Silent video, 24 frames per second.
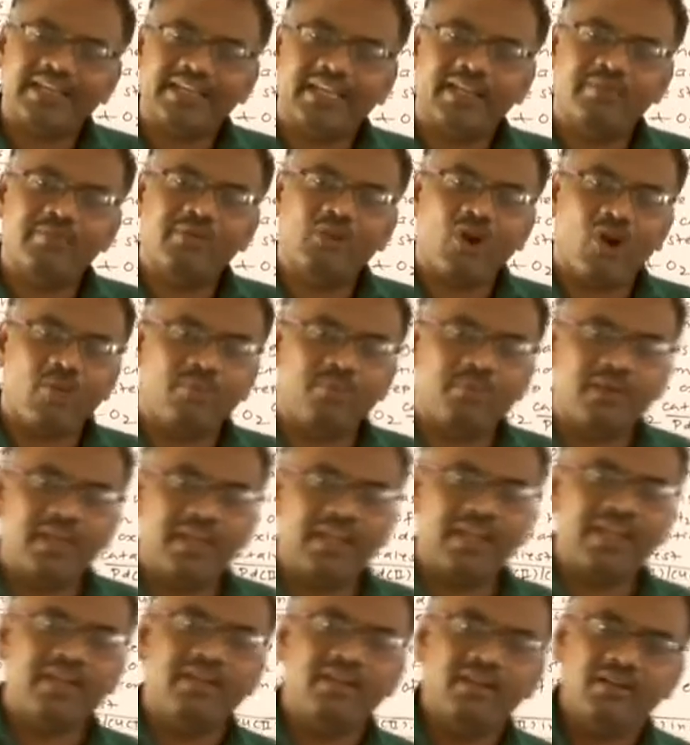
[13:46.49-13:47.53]
can be
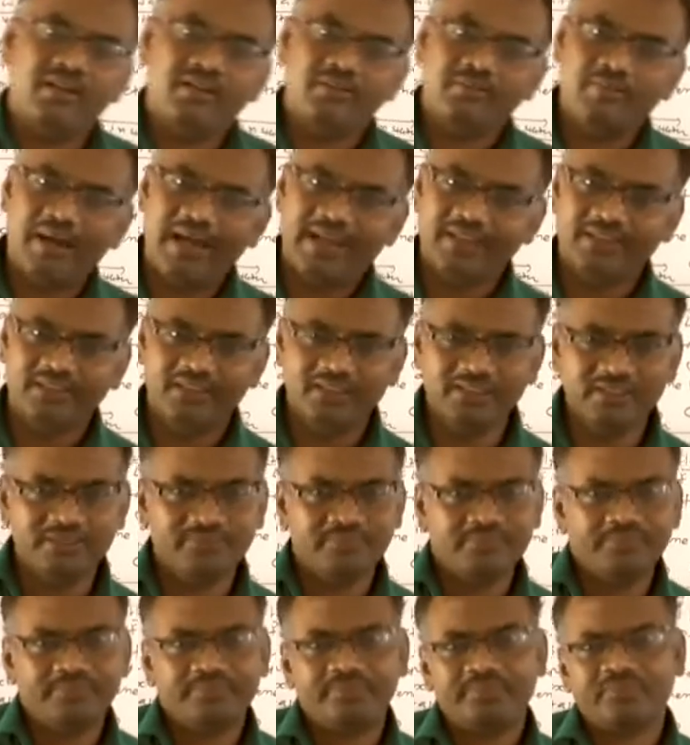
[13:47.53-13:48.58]
obtained by
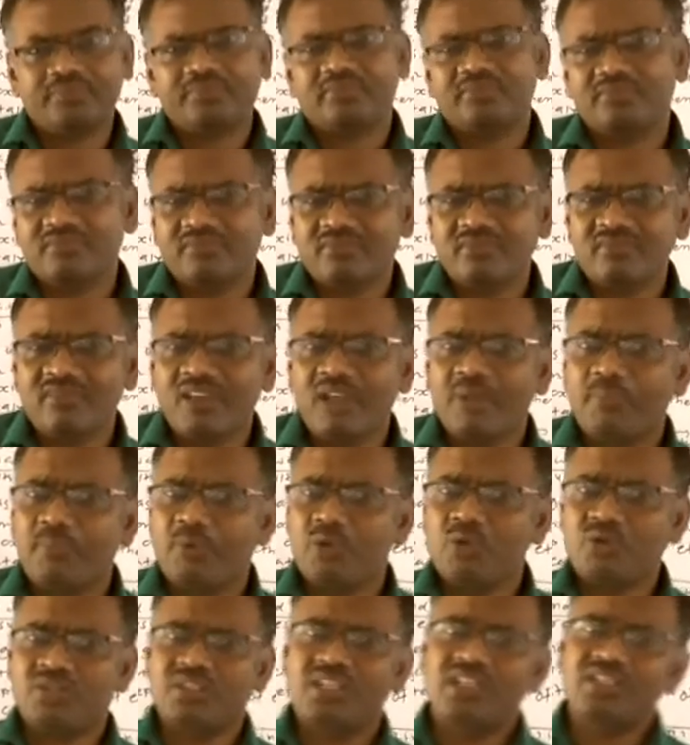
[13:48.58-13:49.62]
the
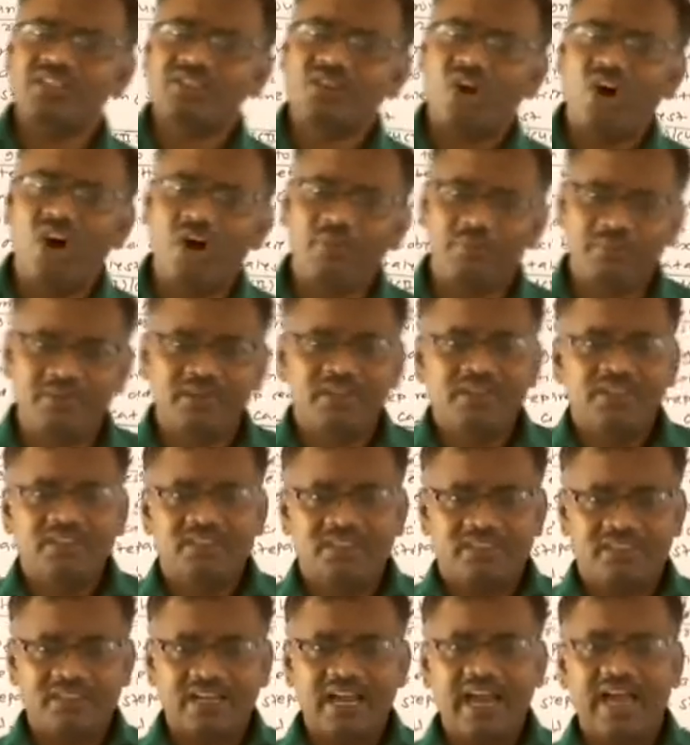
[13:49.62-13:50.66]
process of
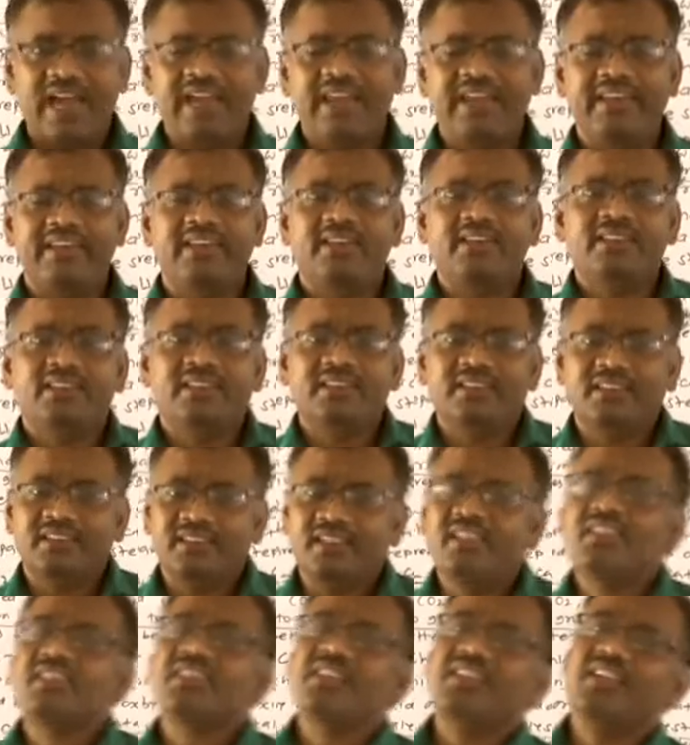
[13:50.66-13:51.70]
dry
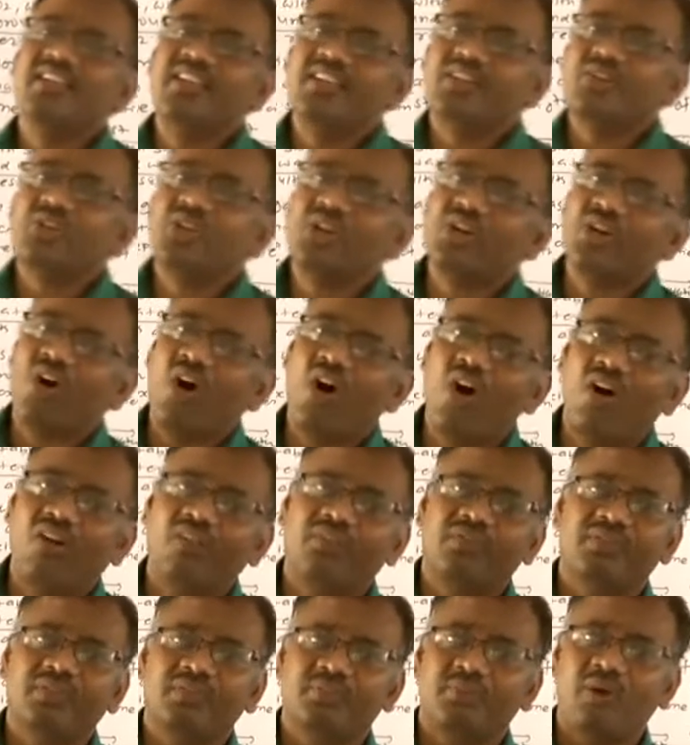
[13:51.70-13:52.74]
distillation
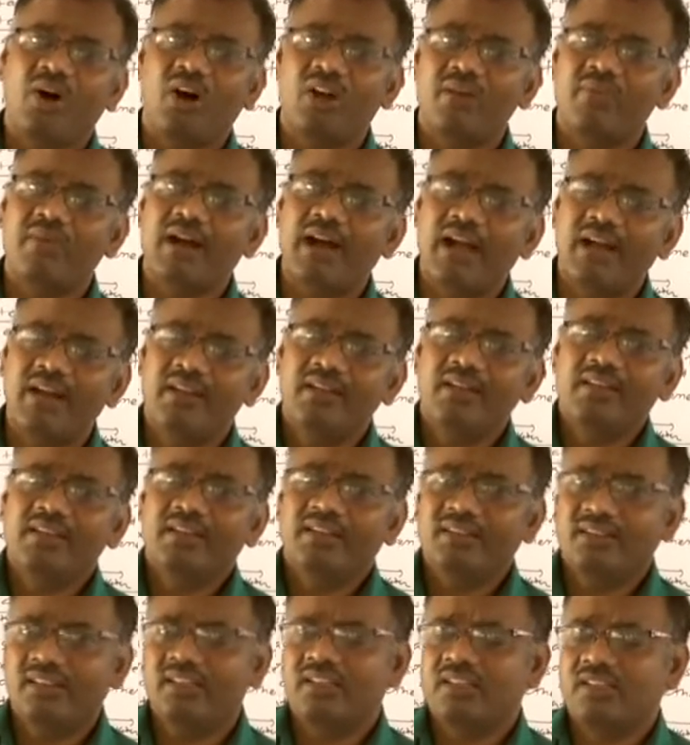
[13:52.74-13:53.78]
of
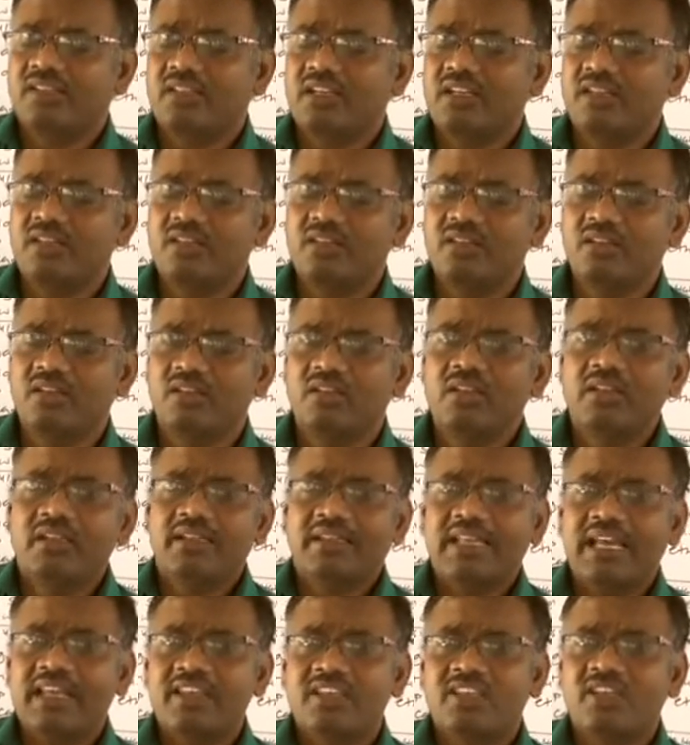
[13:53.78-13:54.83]
that is the
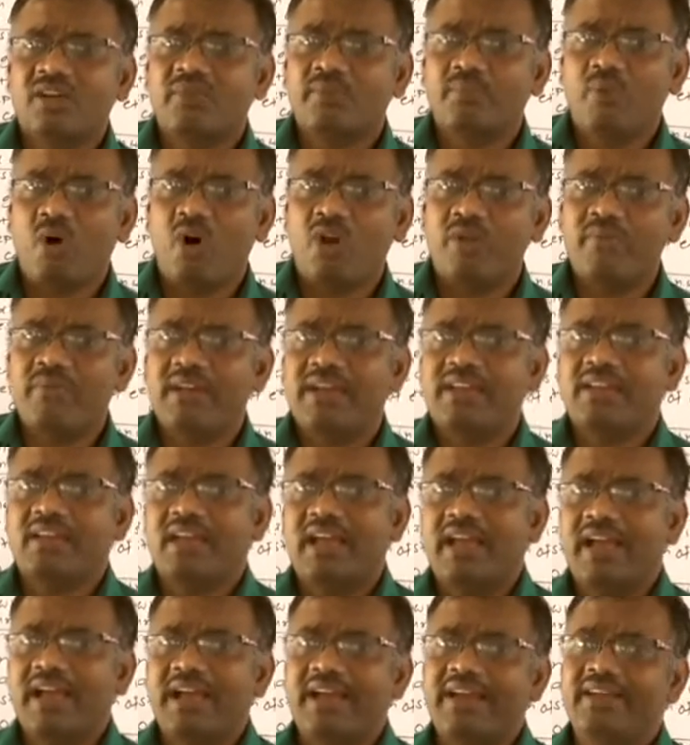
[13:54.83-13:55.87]
calcium formate
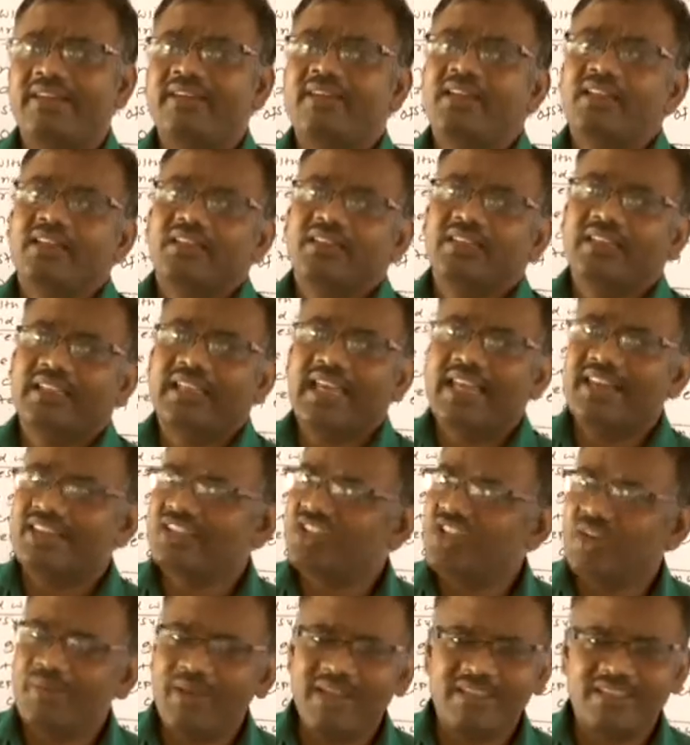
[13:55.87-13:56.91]
and the
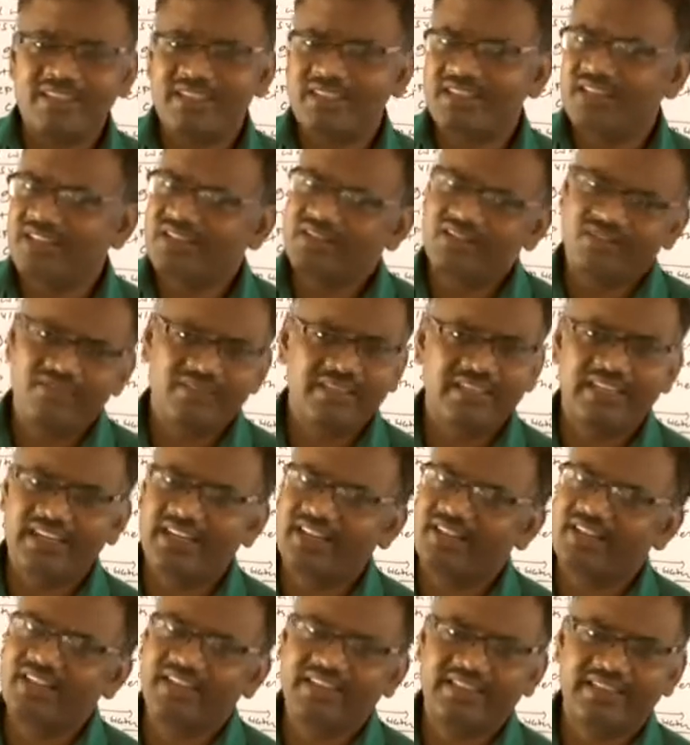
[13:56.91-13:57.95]
calcium acetate, we
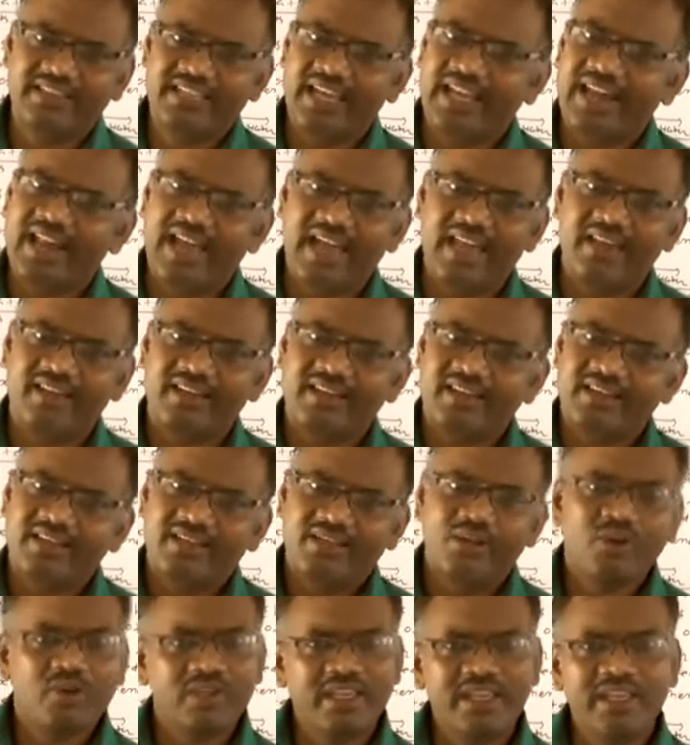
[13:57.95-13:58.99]
get the ethanol.
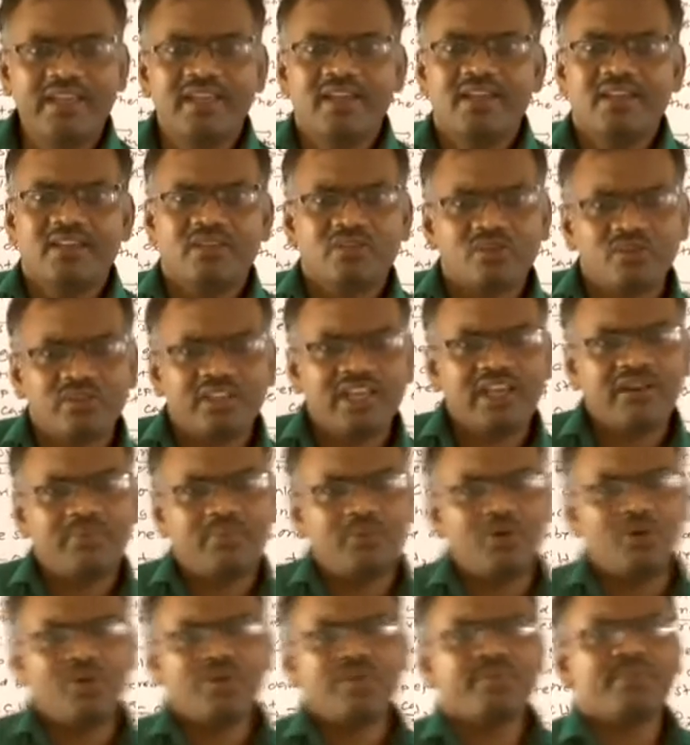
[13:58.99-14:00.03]
Okay, so
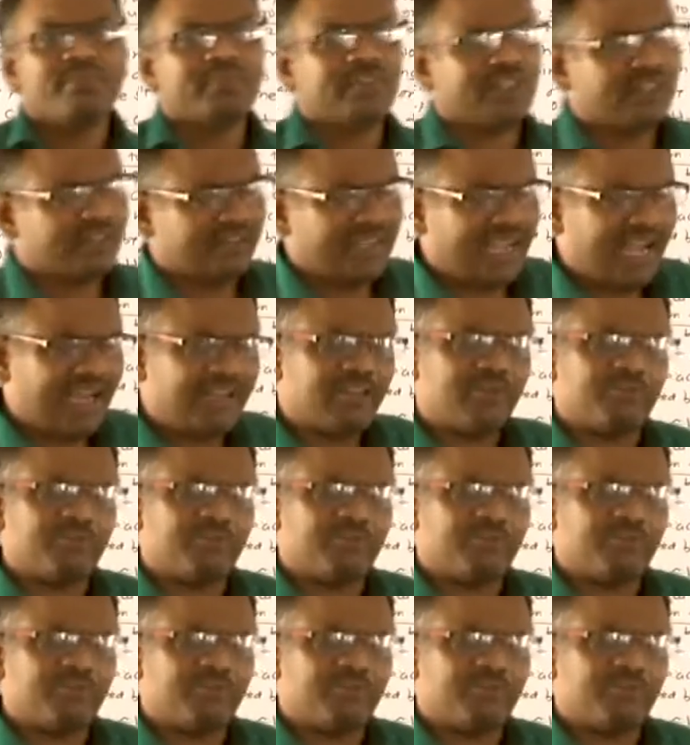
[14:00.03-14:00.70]
therefore that